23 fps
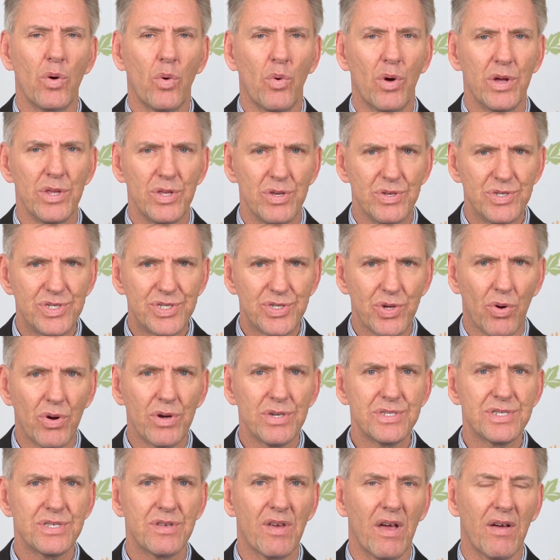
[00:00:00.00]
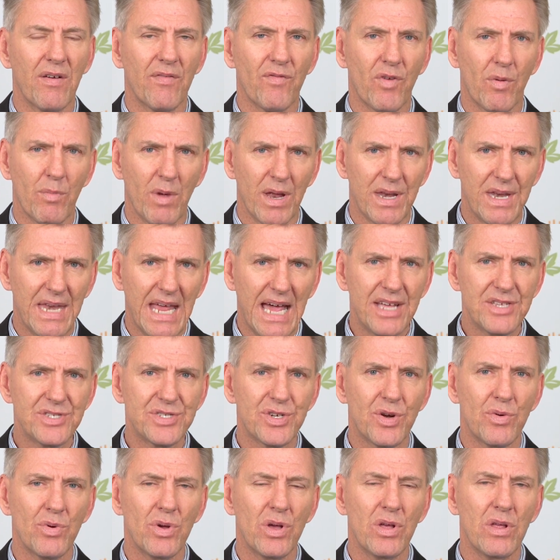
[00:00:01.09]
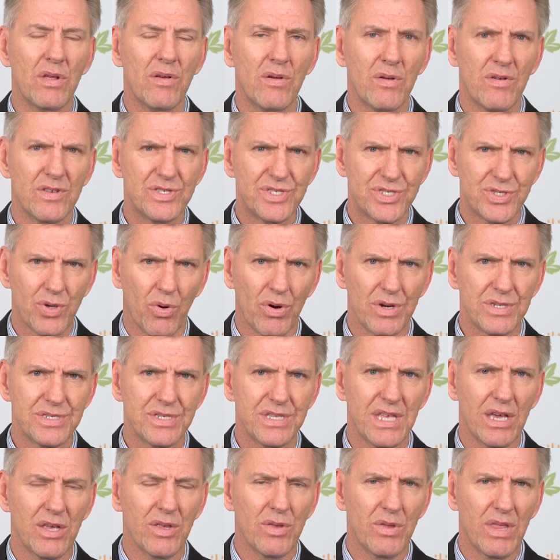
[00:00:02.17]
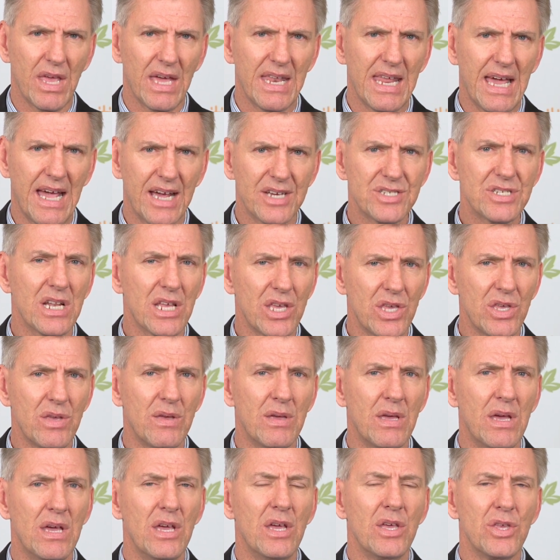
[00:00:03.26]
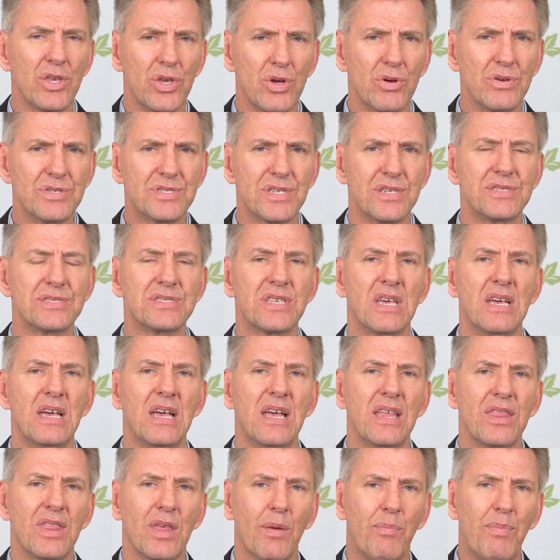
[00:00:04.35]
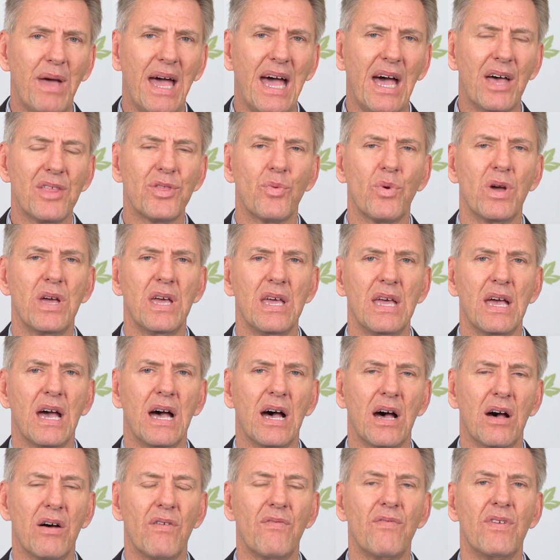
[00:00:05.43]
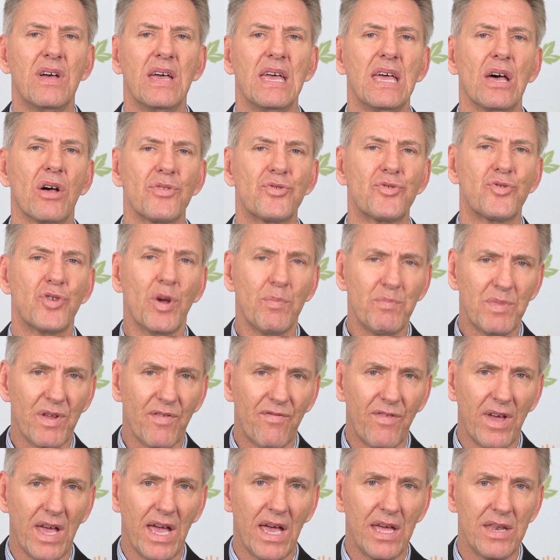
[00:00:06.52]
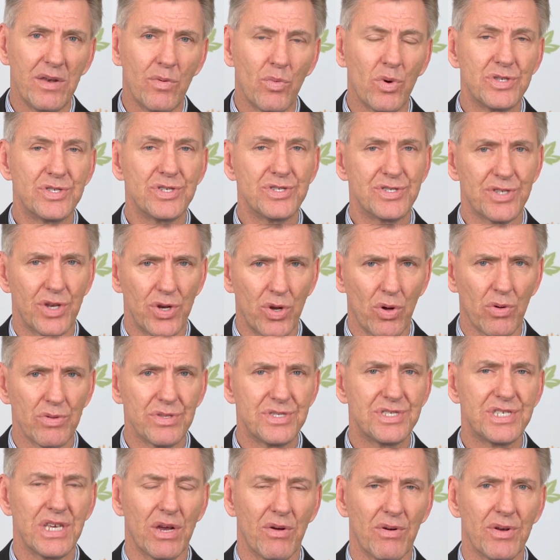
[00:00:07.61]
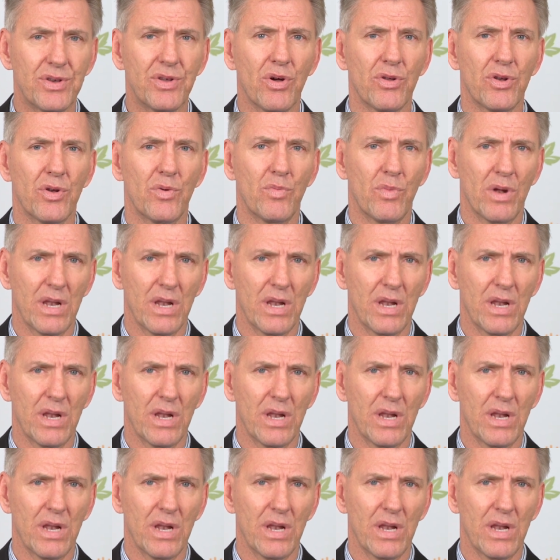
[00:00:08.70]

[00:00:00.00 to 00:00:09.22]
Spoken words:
When you source from a natural source that actually uses the pathway of L-tryptophan, which is a known serotonin